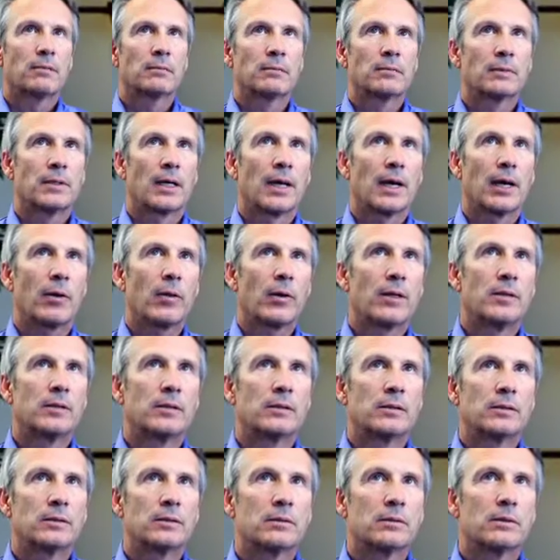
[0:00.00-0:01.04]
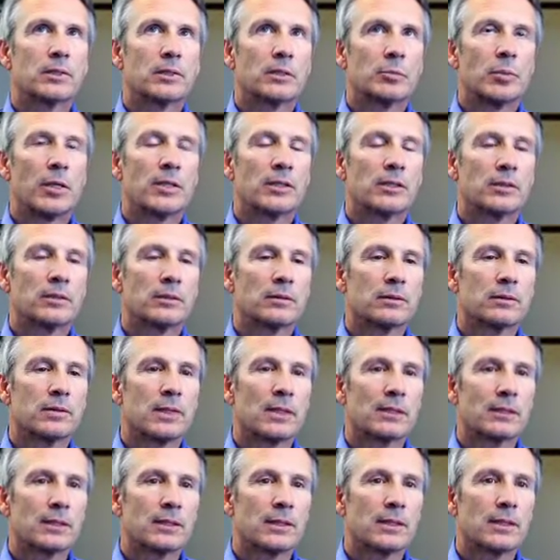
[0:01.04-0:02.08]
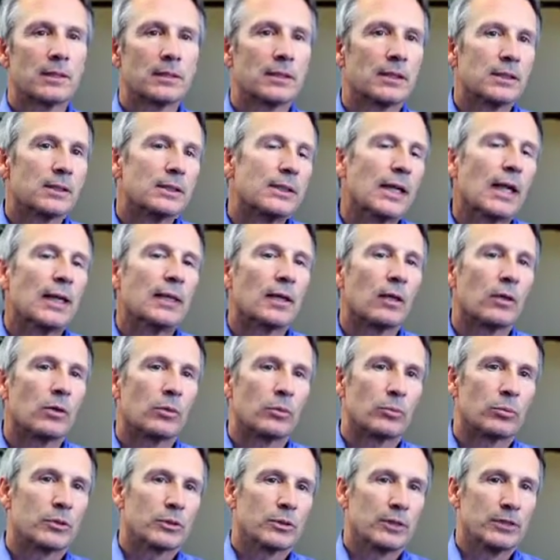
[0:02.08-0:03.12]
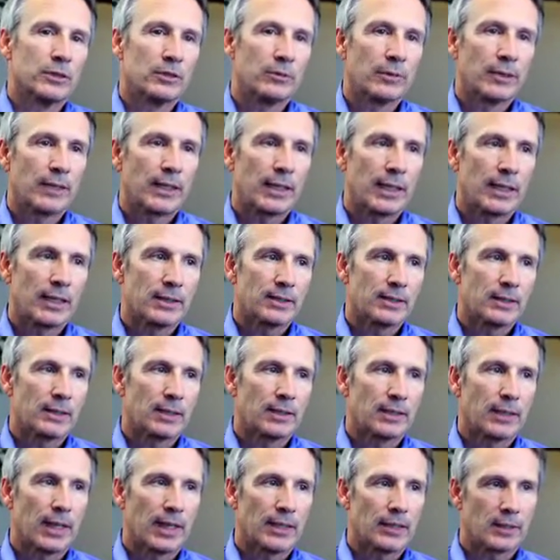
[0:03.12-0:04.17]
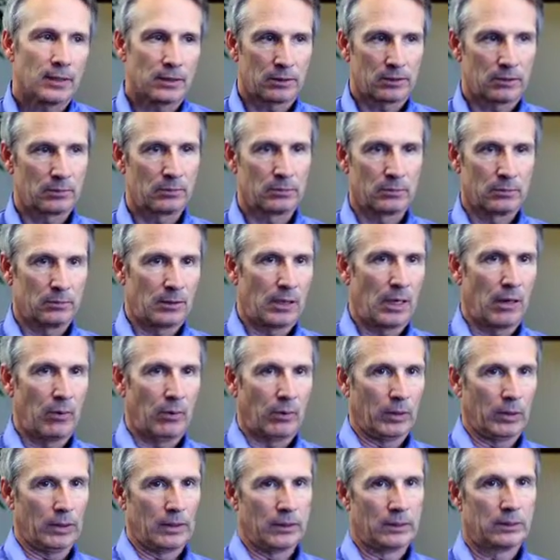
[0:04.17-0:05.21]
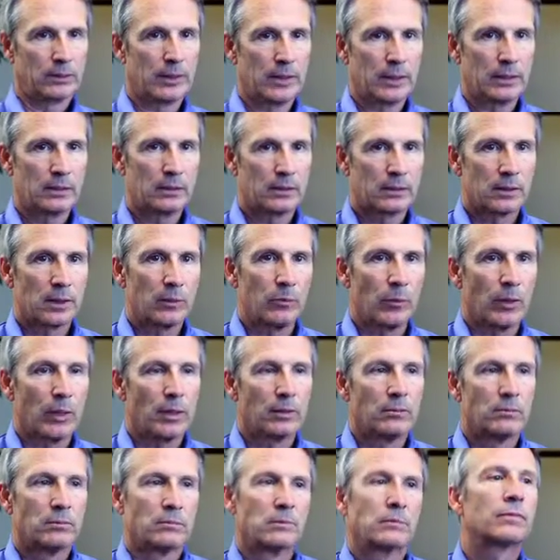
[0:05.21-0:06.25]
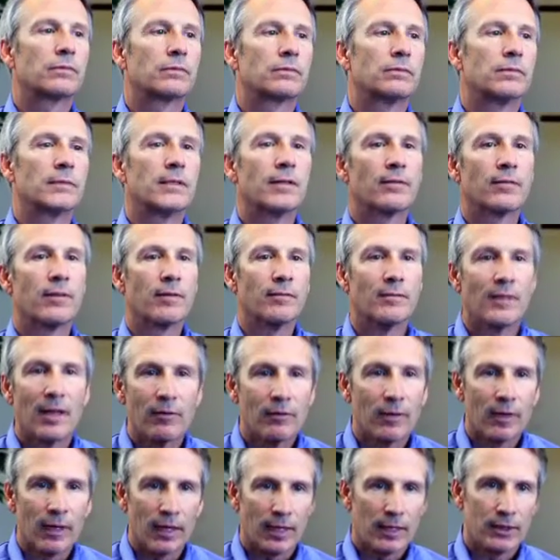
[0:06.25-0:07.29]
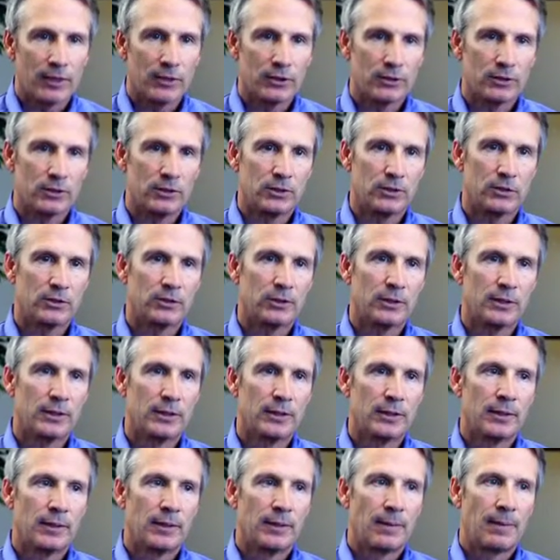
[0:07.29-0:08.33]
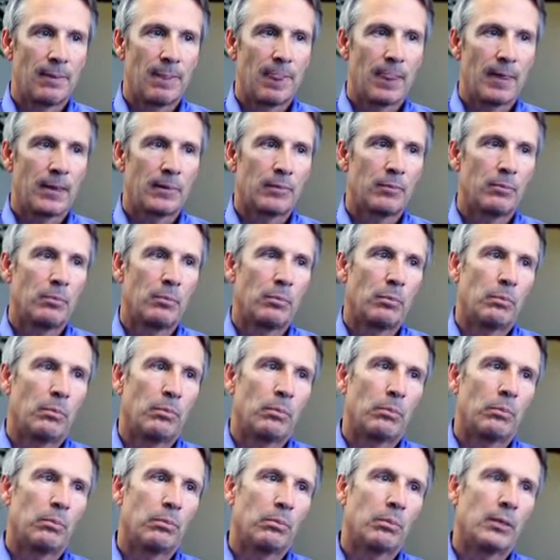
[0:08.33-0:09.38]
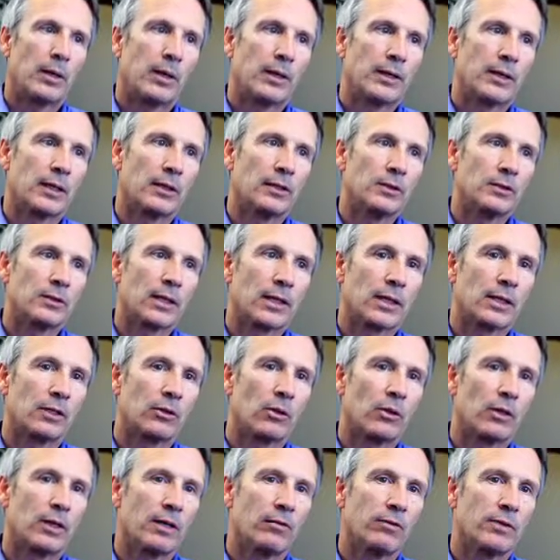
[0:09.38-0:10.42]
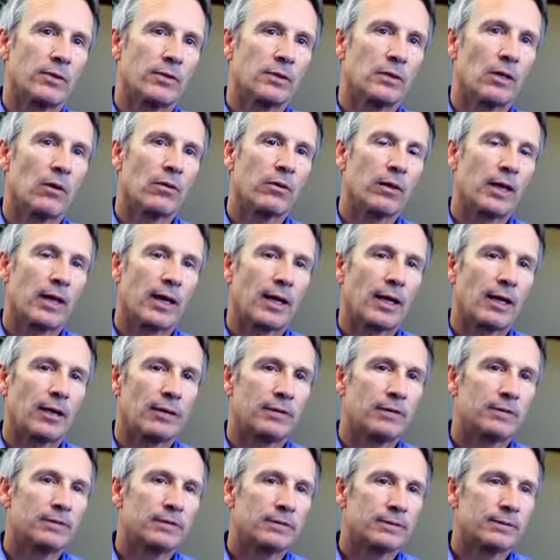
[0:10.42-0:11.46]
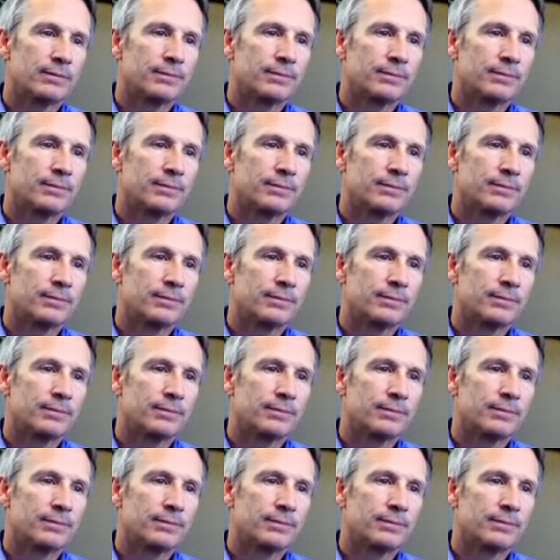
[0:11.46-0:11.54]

The hyoid suspension isn't a standalone procedure. We can't say that that's how we're going to treat someone if they've never had any surgery. On the other side of the coin, if you don't have